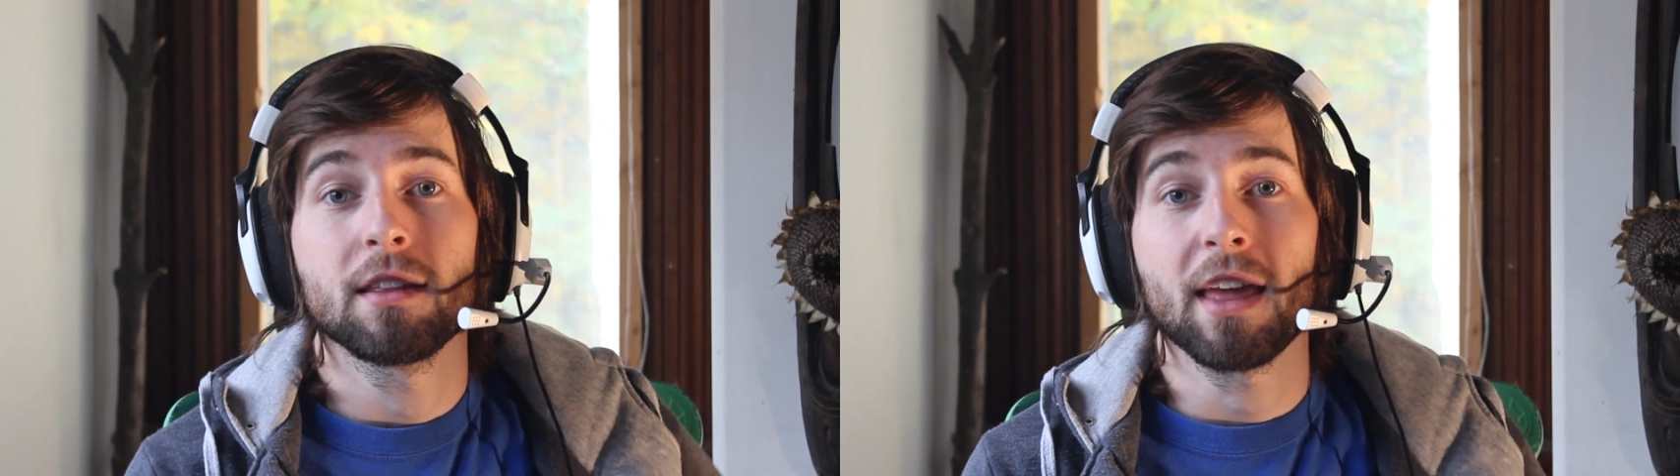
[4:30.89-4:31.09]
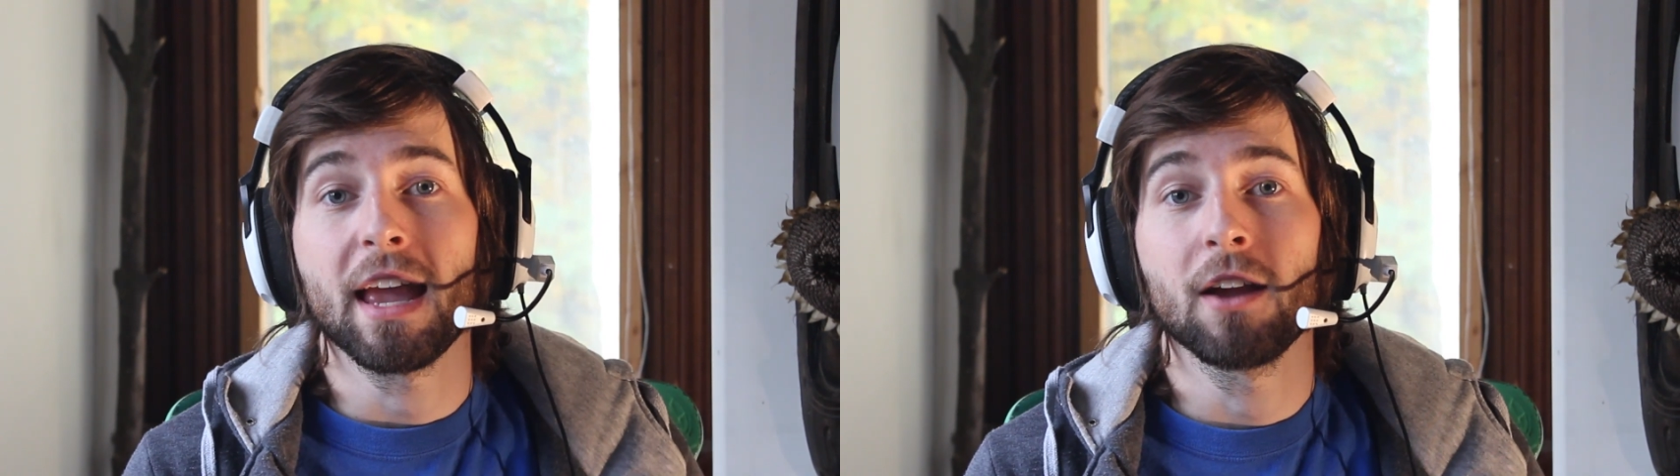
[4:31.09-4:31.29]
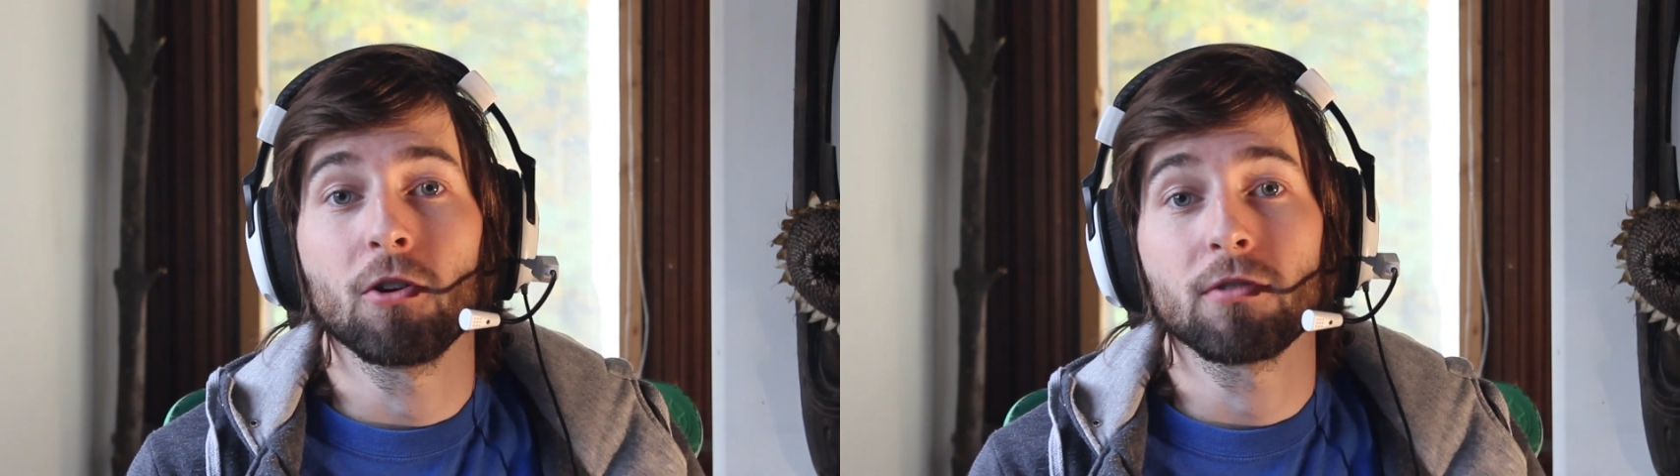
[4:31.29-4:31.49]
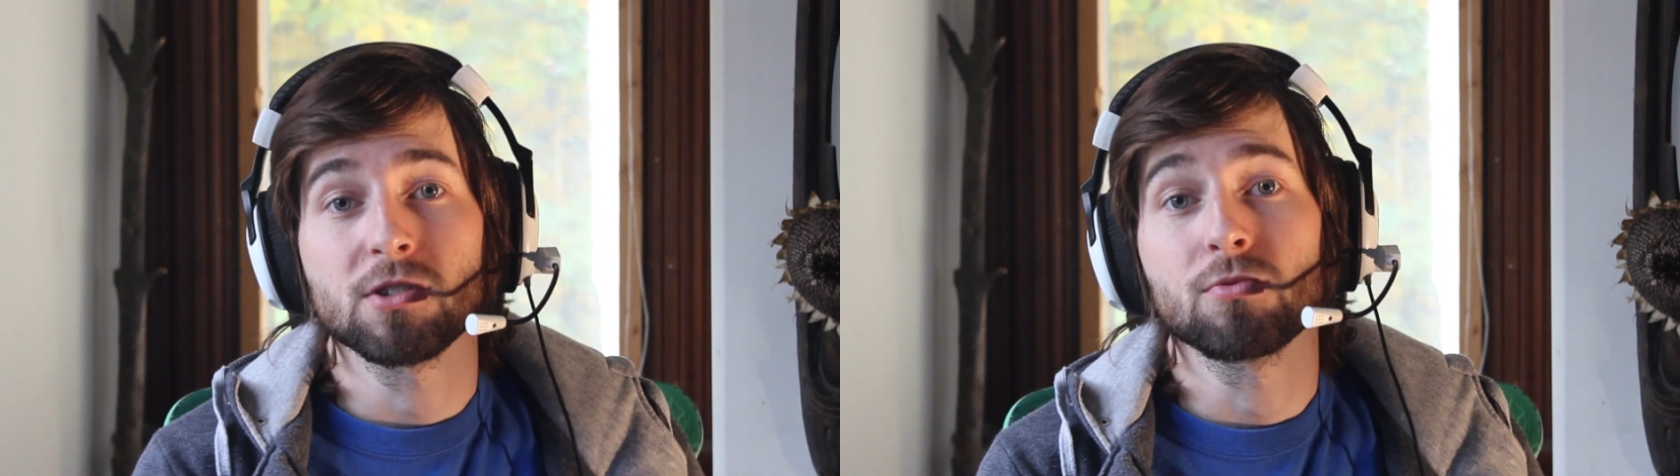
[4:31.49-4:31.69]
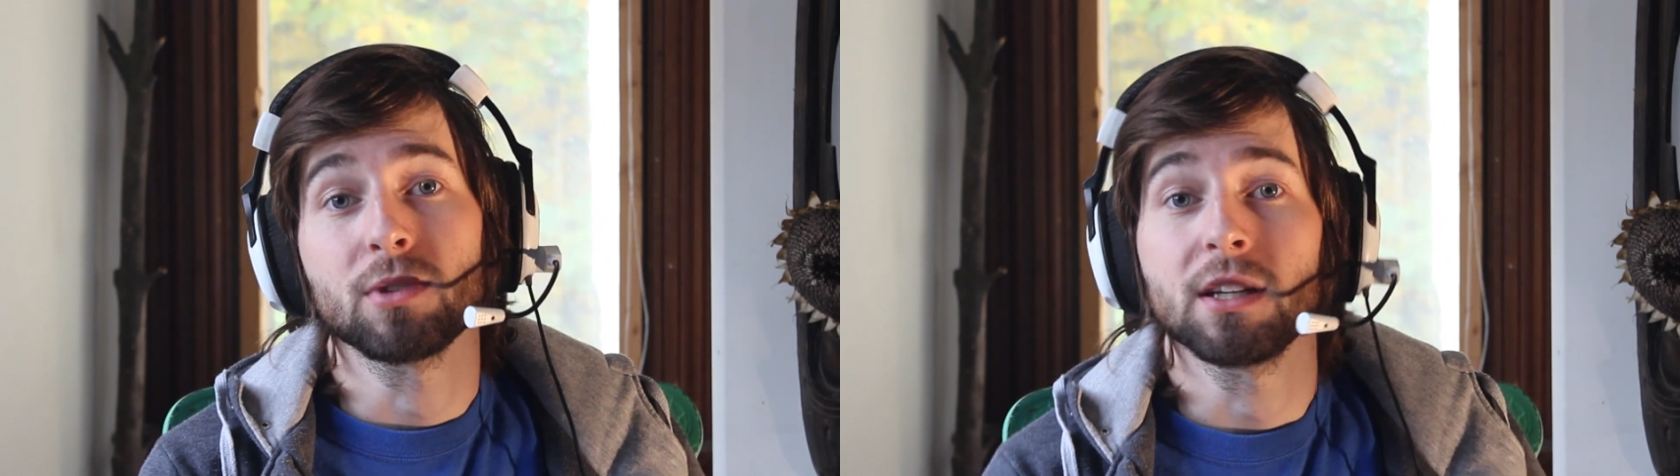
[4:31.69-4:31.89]
the
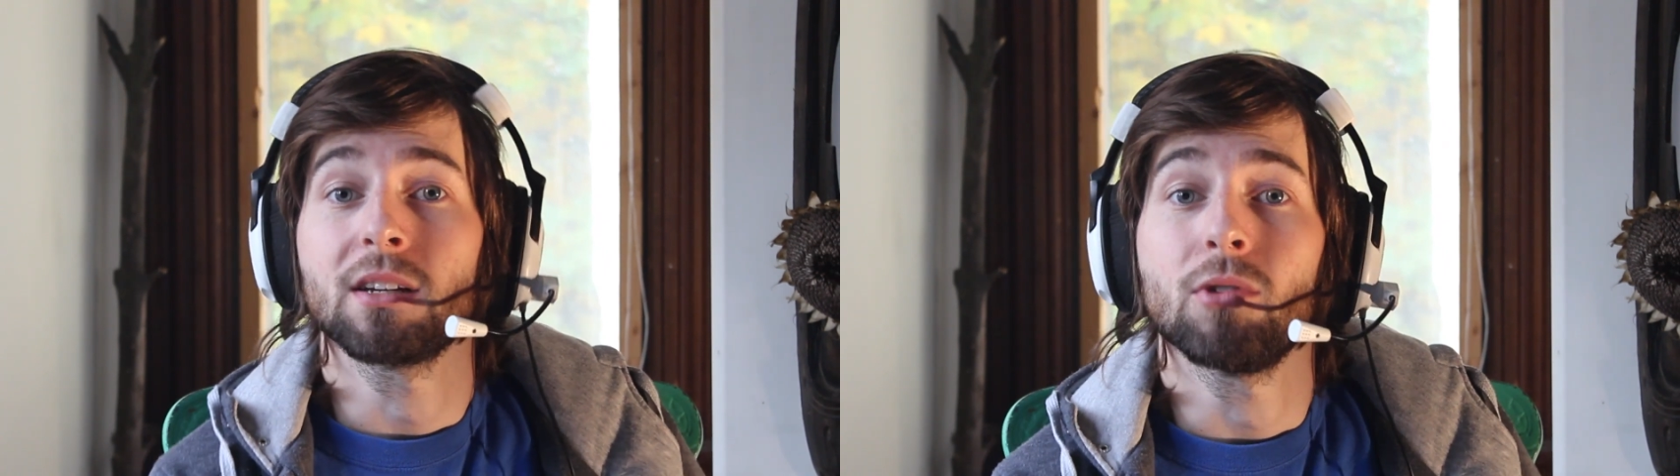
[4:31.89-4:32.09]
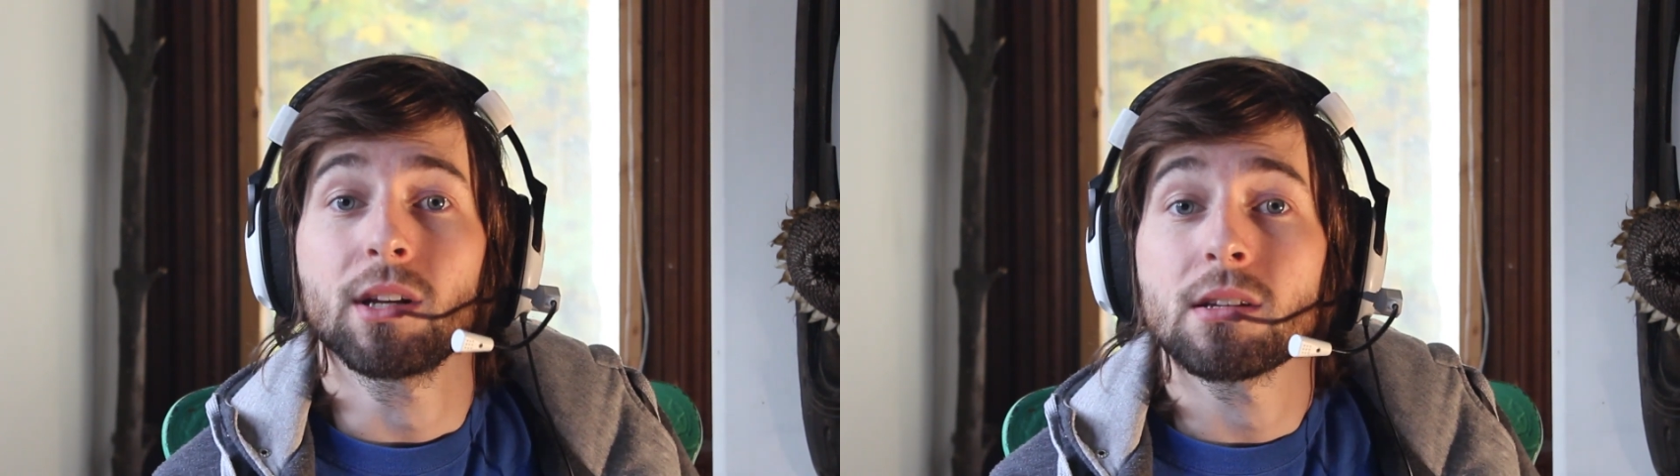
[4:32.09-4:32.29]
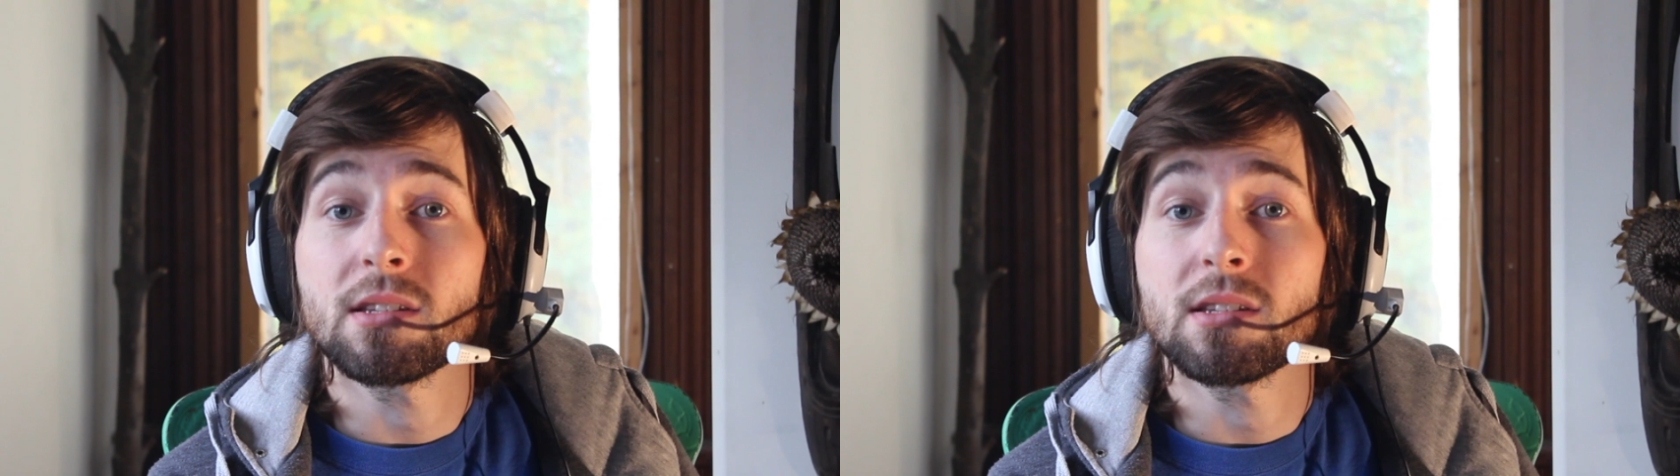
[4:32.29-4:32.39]
hangover is really going to